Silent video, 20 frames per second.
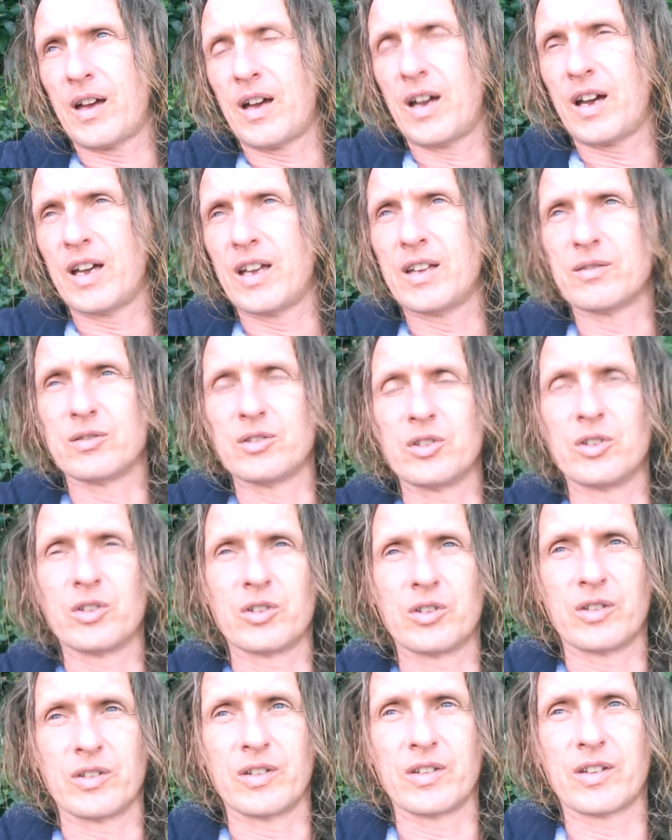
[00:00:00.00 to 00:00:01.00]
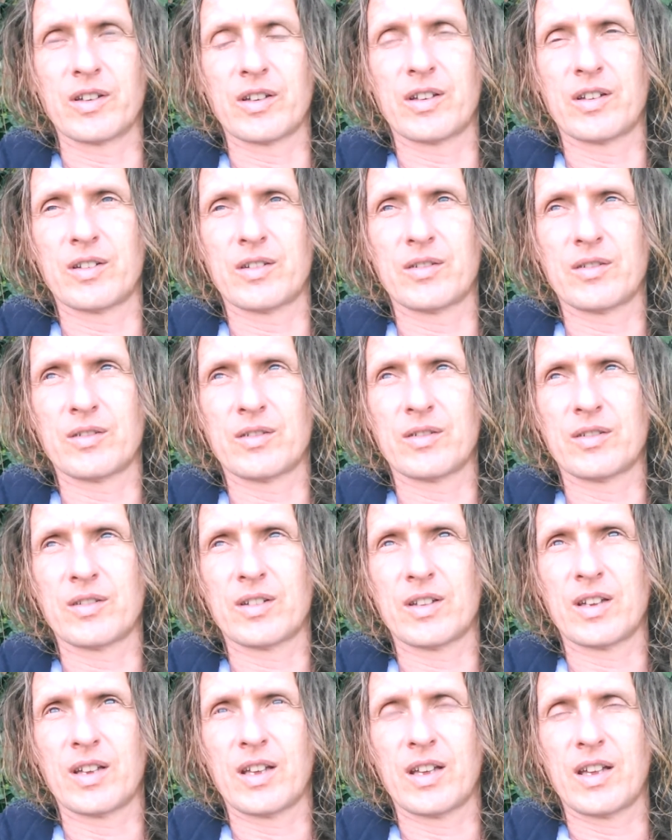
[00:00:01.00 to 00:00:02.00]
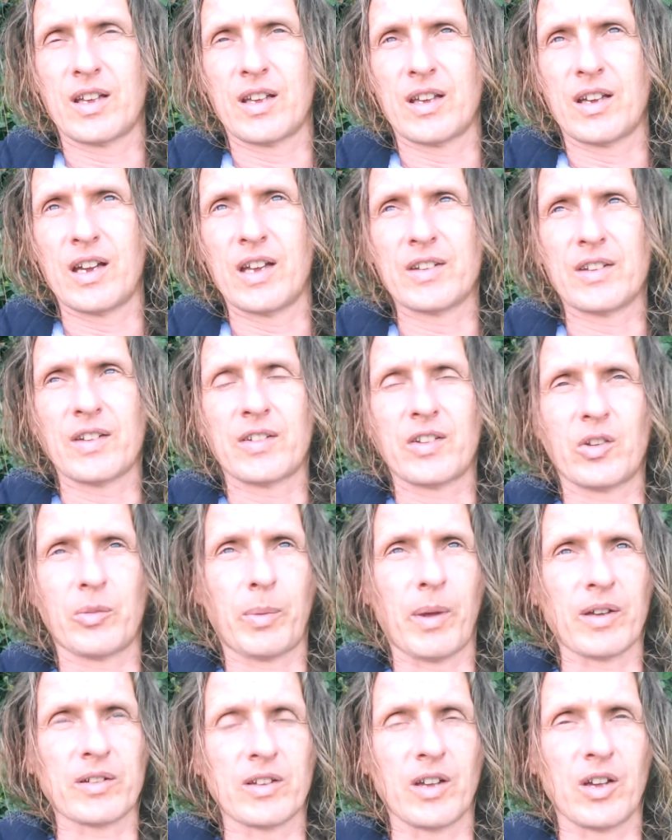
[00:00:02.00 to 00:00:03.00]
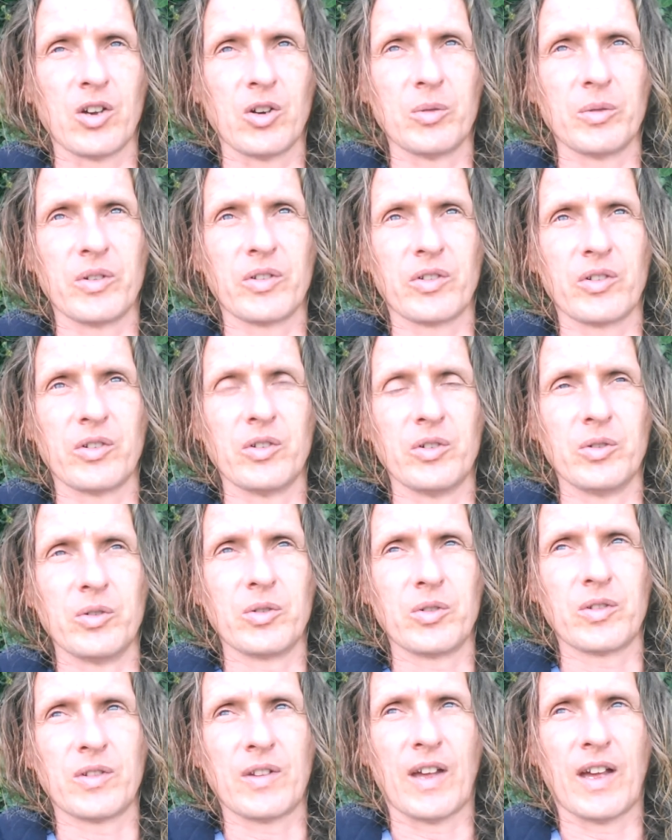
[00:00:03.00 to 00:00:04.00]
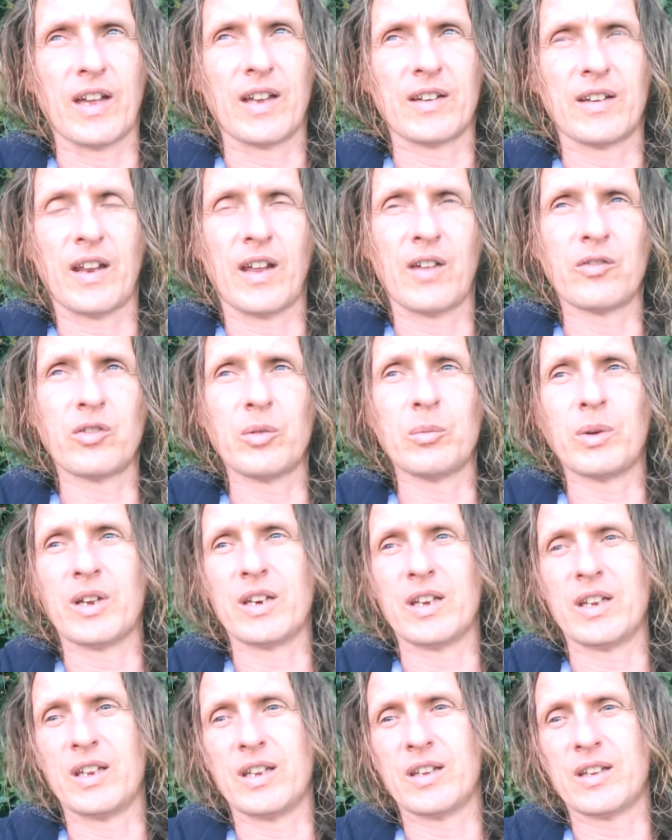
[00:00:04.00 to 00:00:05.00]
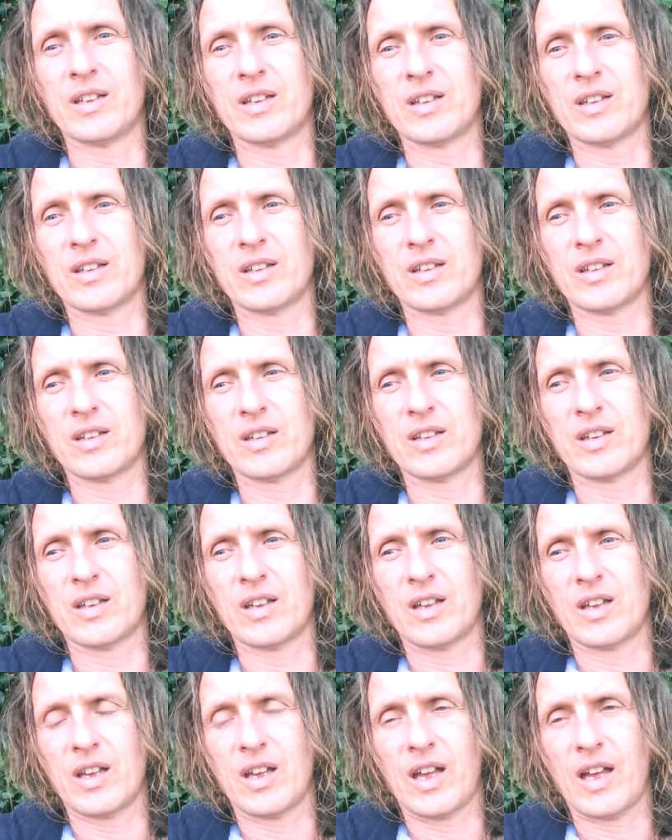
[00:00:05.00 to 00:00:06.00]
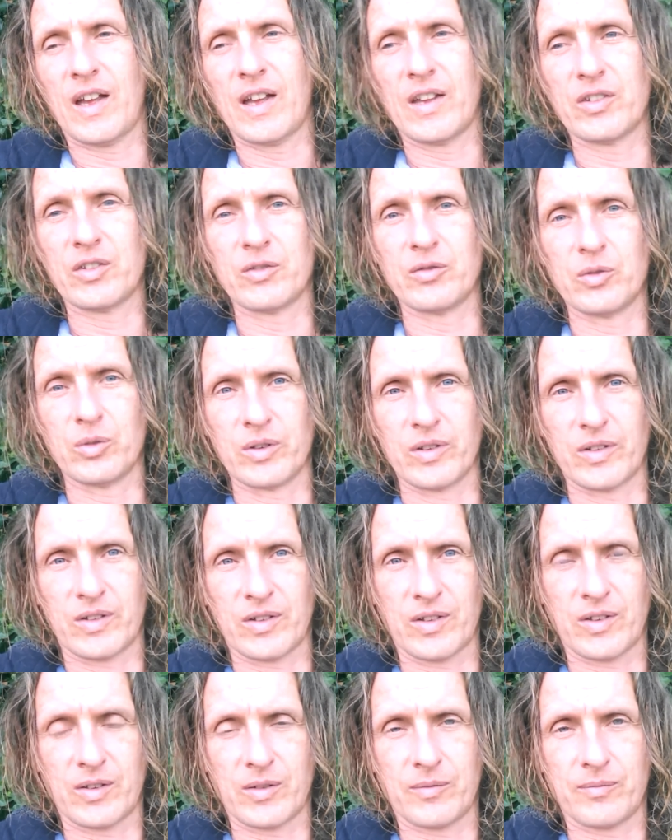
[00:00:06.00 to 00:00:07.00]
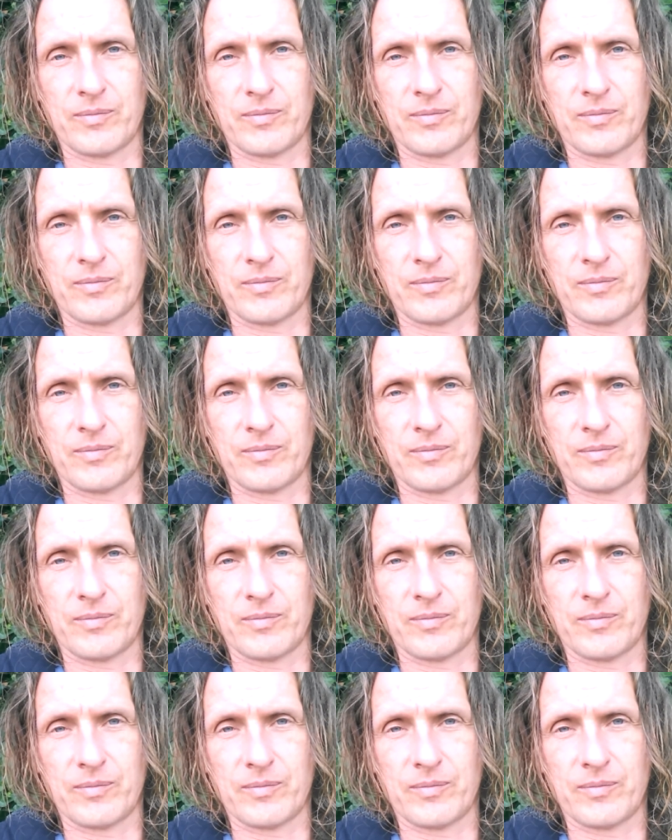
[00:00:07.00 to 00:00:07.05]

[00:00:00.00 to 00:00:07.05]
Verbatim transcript: I have learned, as I suspect I always knew, that everybody has a voice.